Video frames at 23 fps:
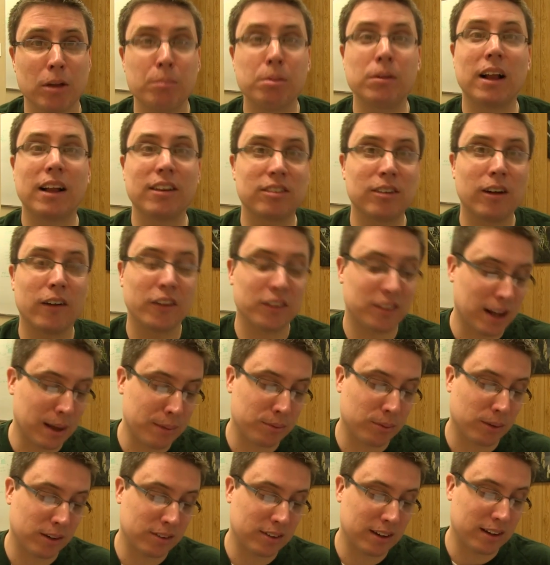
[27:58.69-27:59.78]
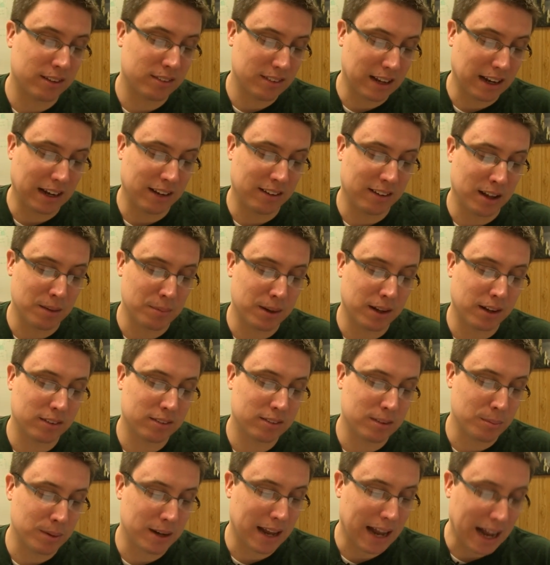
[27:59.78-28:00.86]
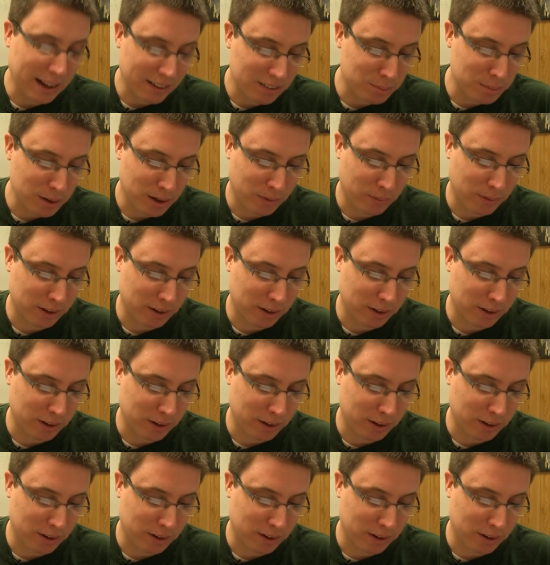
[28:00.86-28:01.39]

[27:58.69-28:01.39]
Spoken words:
Plus all the times where I say it a second time because somebody asked me a